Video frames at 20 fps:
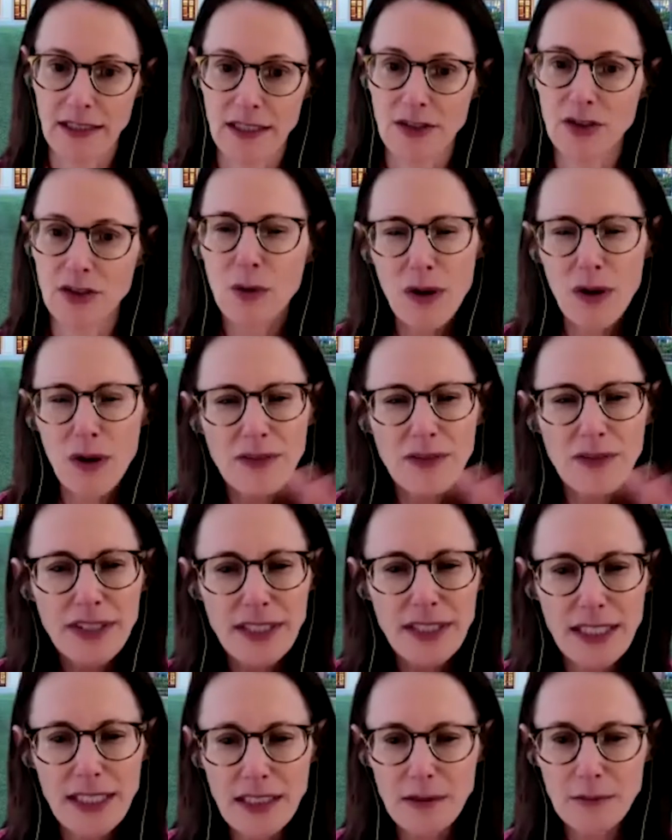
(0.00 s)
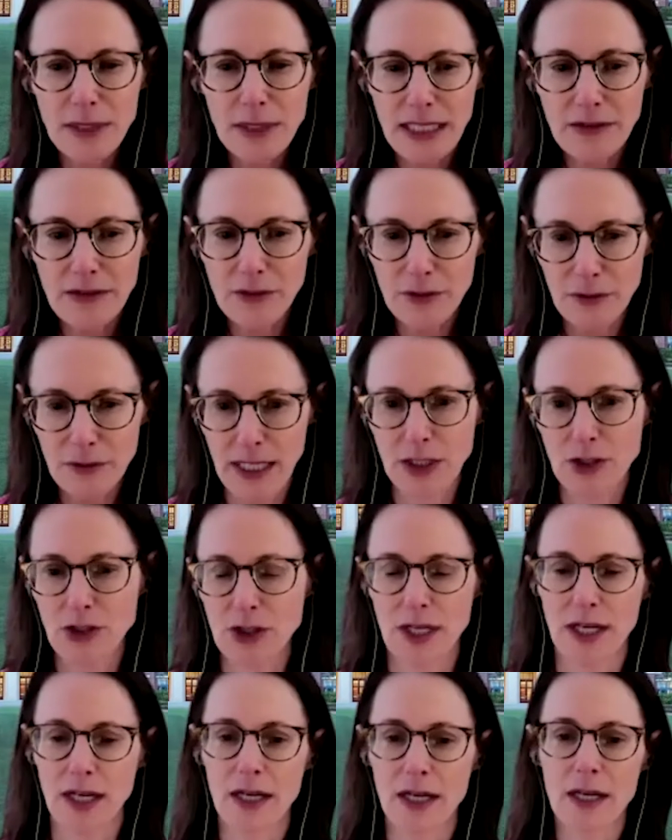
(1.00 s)
And so all of this intimate
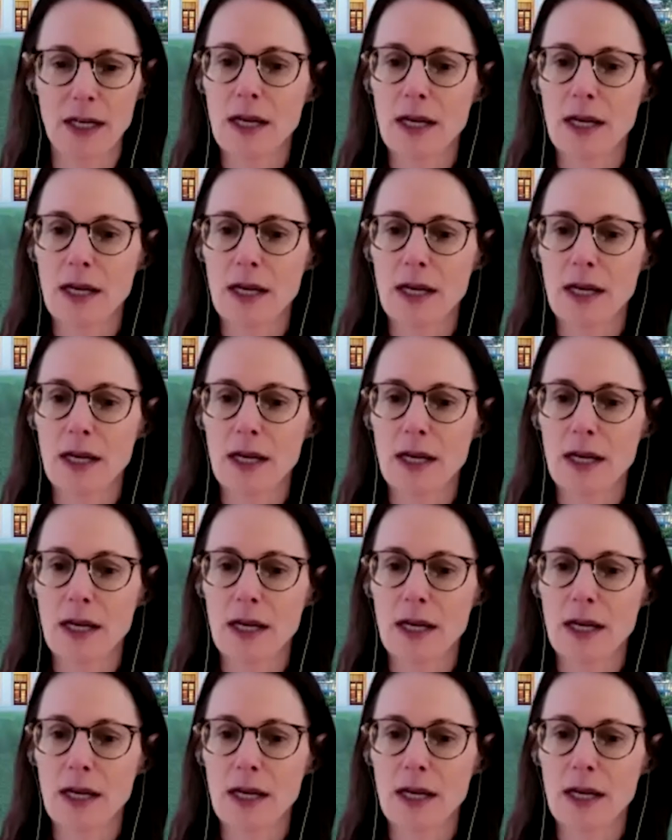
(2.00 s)
information